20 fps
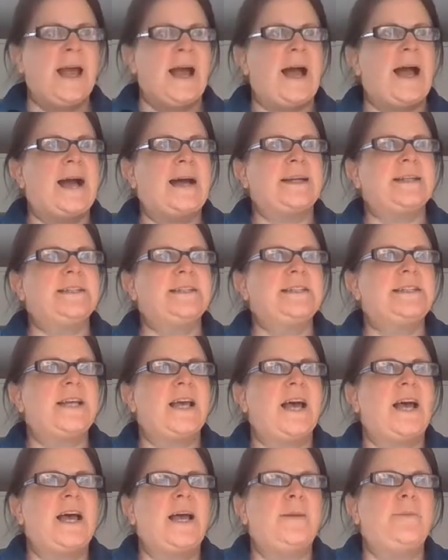And
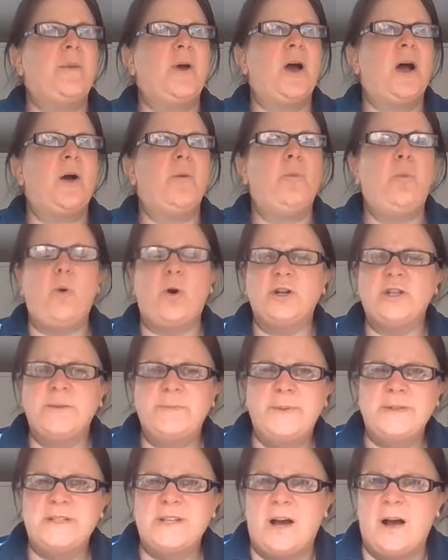um, what a
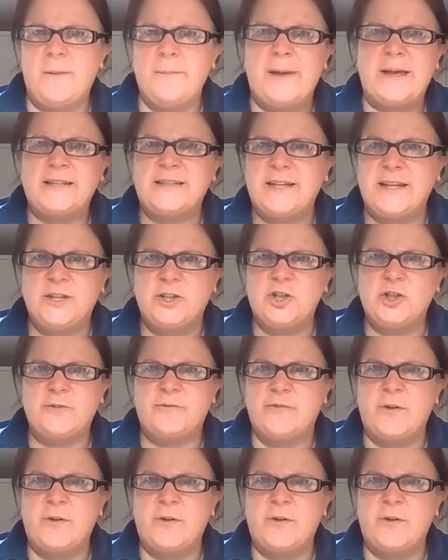bizarre message